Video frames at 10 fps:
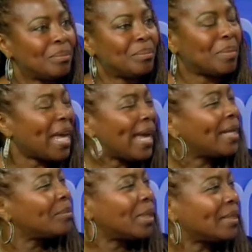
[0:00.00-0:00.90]

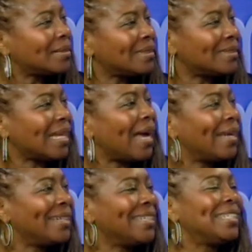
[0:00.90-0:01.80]
bad about
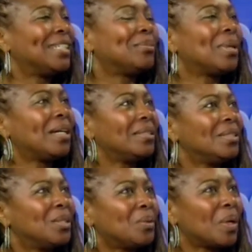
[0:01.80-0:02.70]
society and about you
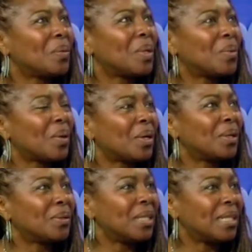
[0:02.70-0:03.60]
know where we
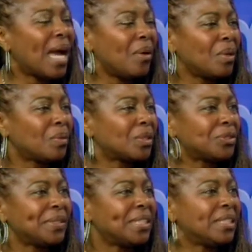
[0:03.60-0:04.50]
were and how we were
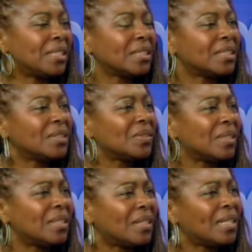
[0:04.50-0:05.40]
treating our
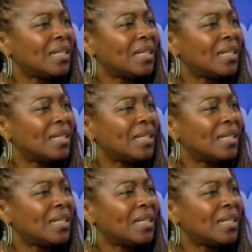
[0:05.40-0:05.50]
children, or